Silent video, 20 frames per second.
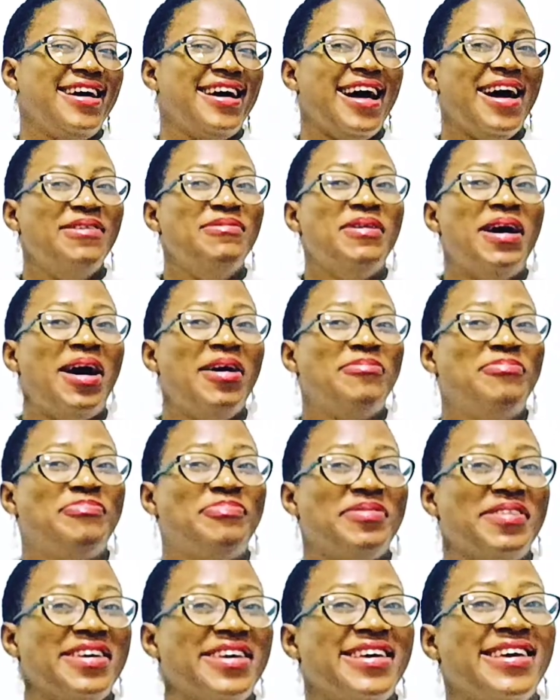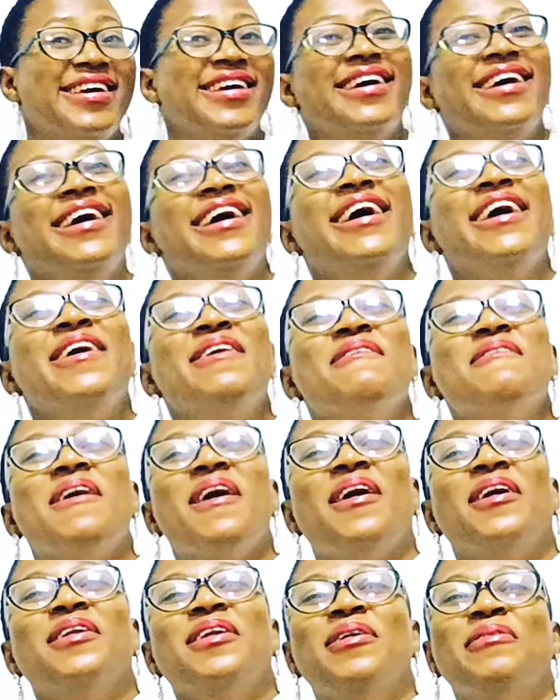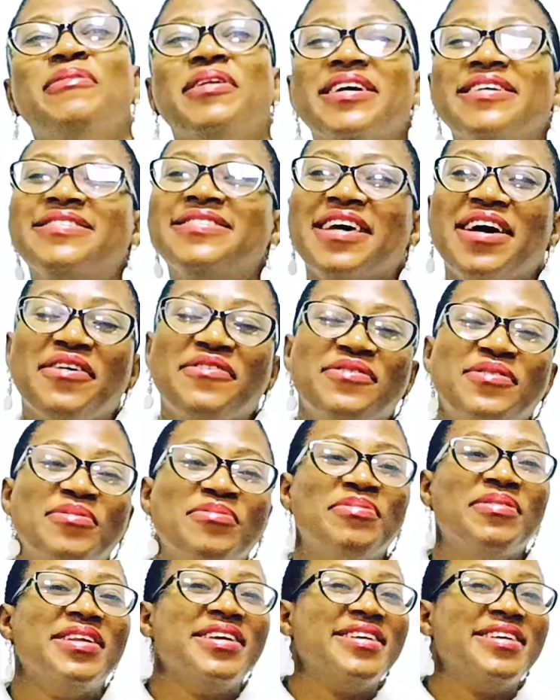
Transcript: I'm happy. Round number 7,